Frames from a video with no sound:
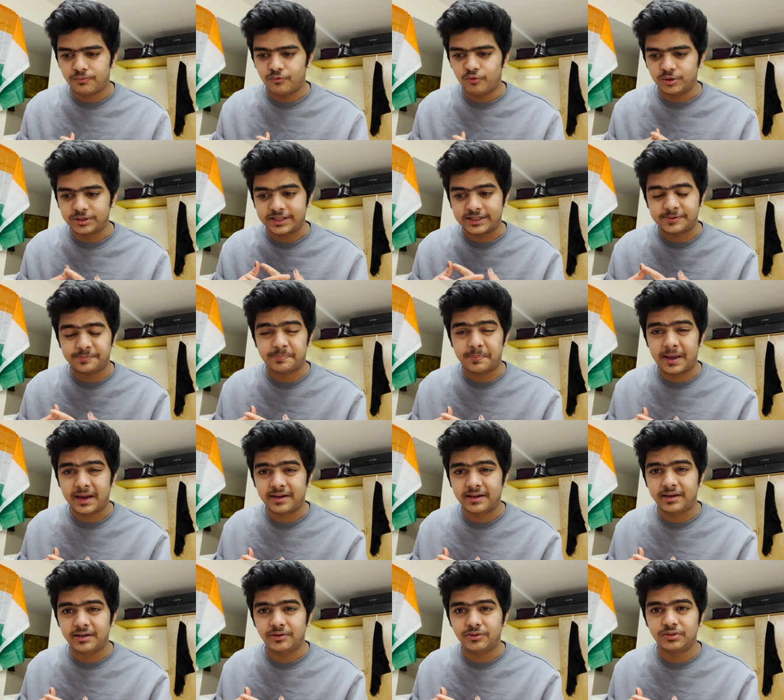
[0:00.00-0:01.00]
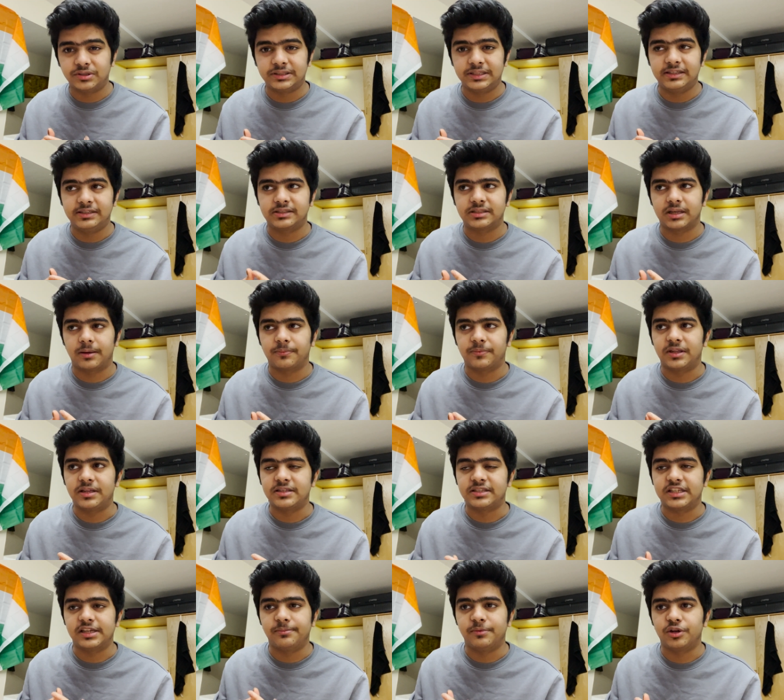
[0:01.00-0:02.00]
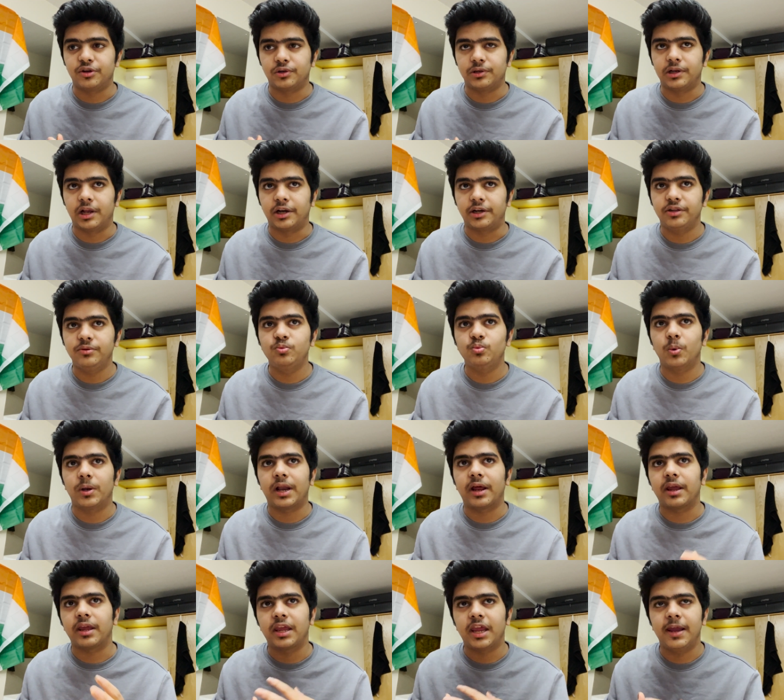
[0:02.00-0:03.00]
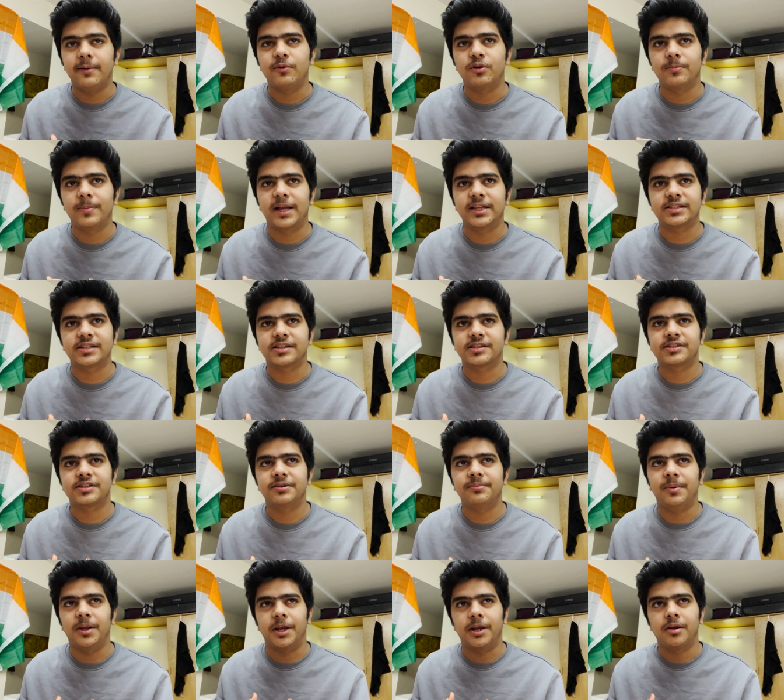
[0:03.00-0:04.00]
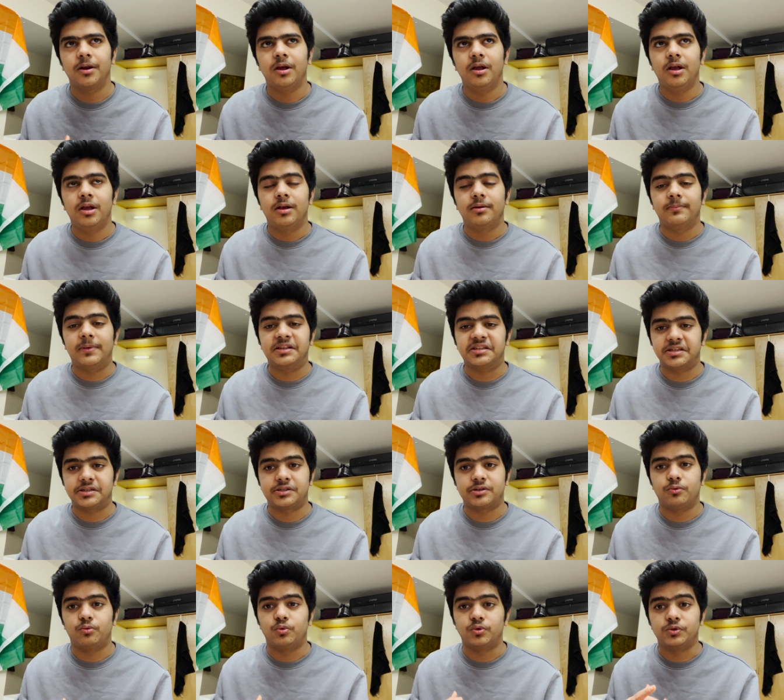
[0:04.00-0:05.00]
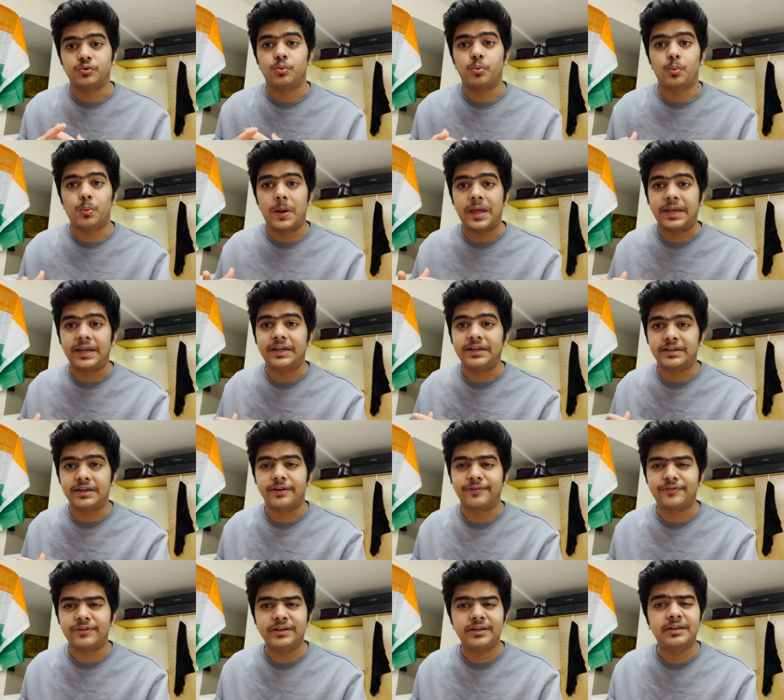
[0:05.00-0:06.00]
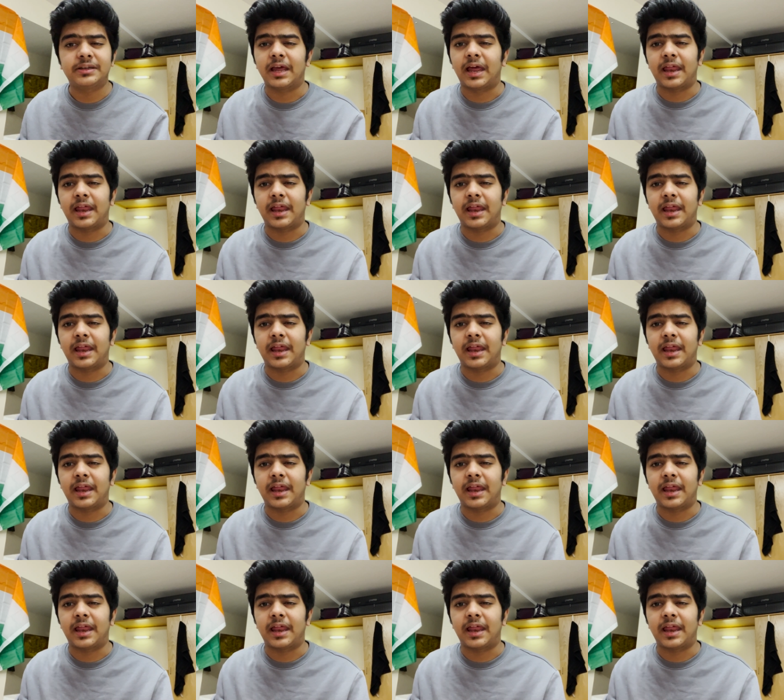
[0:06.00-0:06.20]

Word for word: was expecting to see something similar to London when I came to Manchester, but Manchester was very different.